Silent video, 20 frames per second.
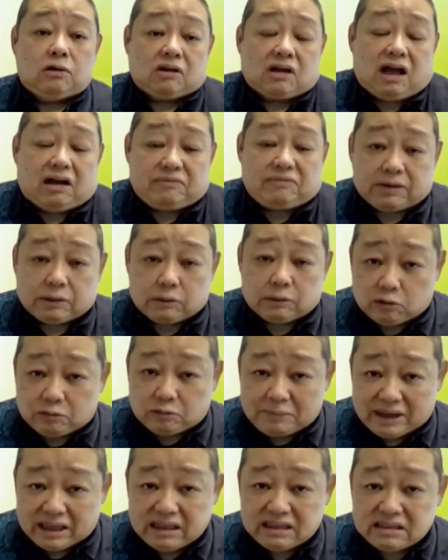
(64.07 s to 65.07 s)
cough and cold
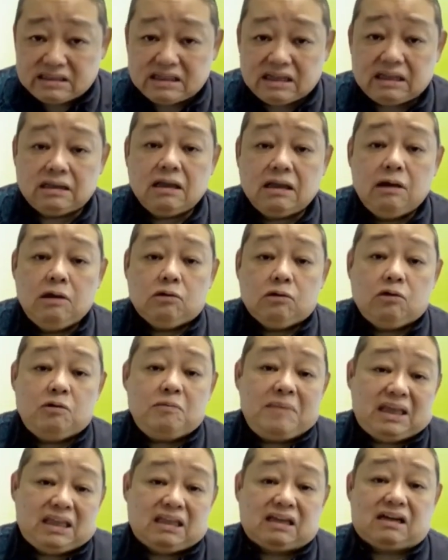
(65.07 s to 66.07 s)
medicine kung
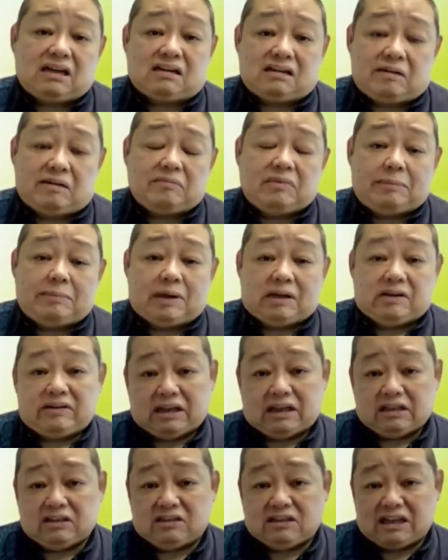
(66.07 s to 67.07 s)
may nararamdaman
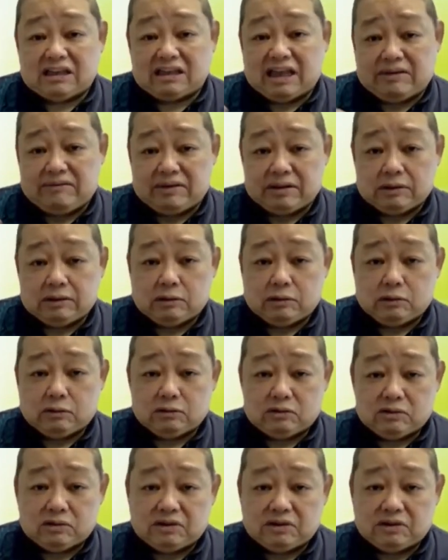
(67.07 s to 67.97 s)
rather than having to go to the